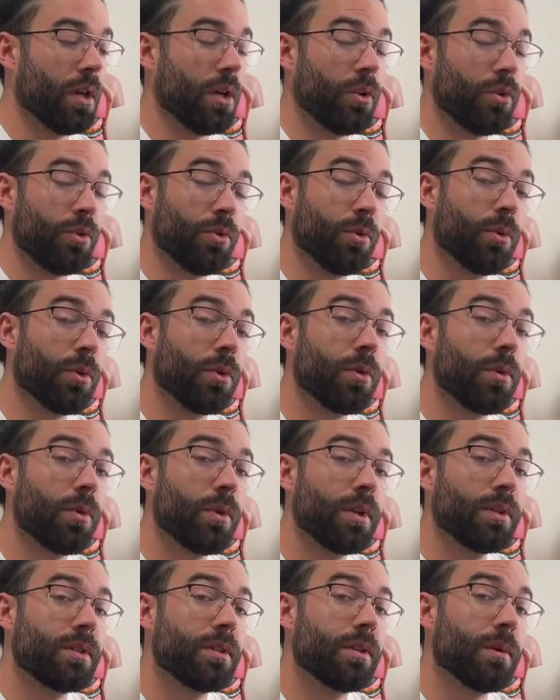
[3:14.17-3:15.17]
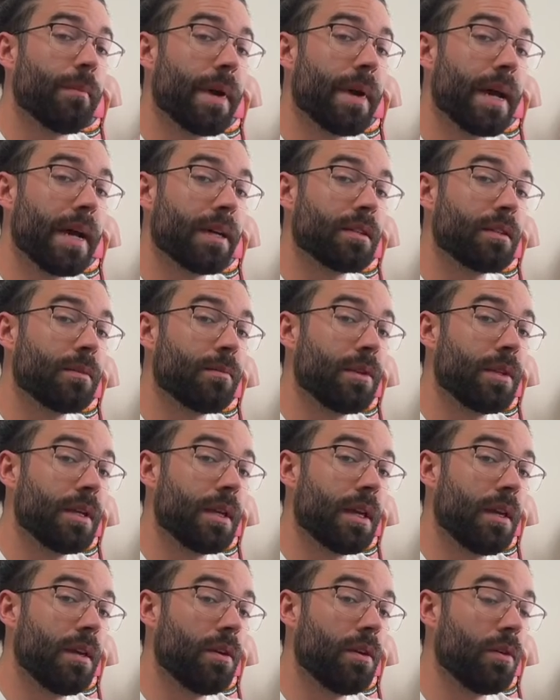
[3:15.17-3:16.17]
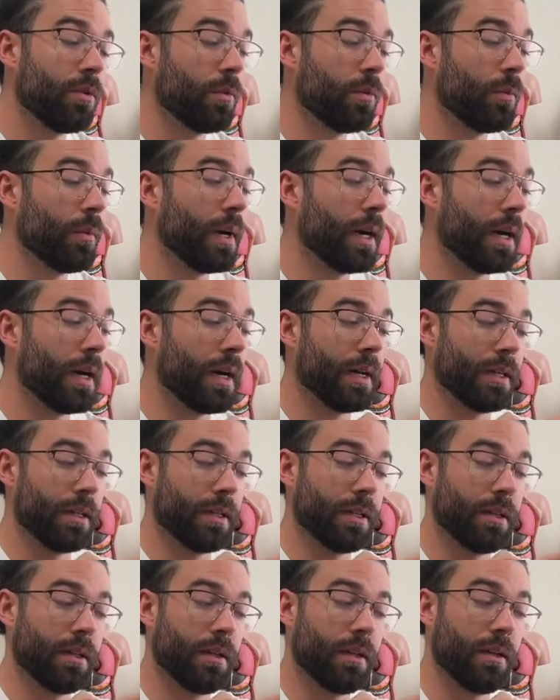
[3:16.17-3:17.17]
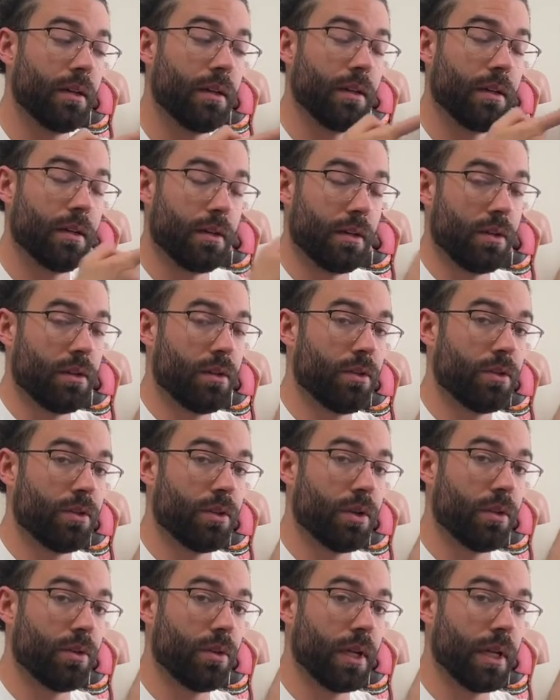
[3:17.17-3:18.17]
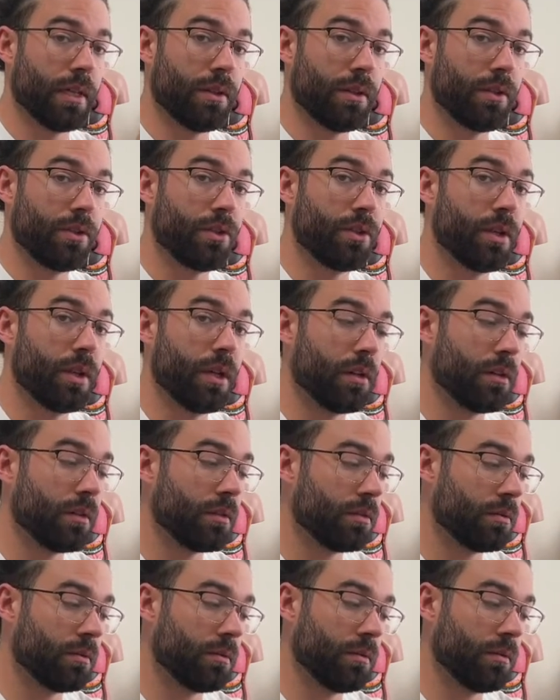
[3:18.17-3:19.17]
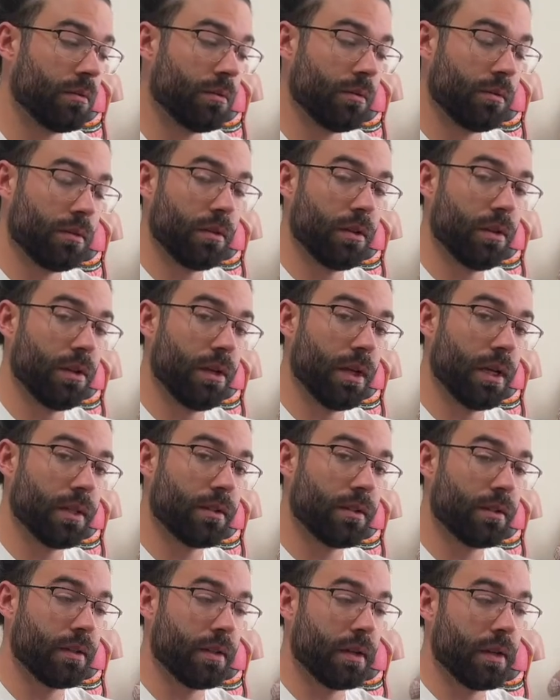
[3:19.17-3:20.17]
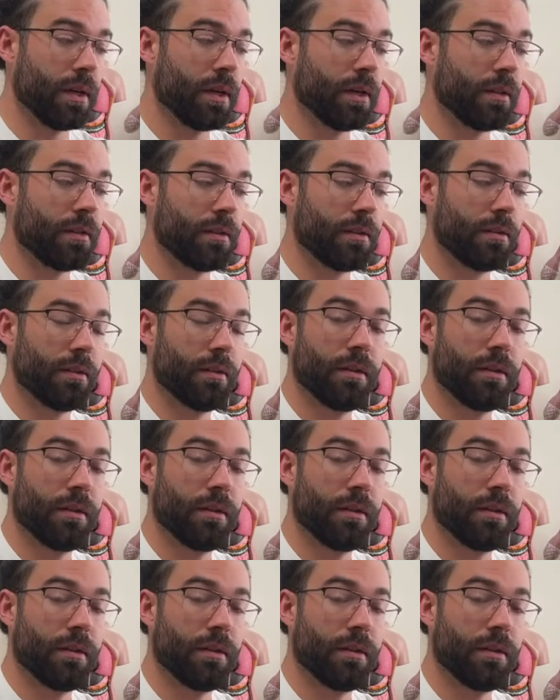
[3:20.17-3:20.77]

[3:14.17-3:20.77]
You're going to maximally Kegel by turtle head in the shell, nuts to guts,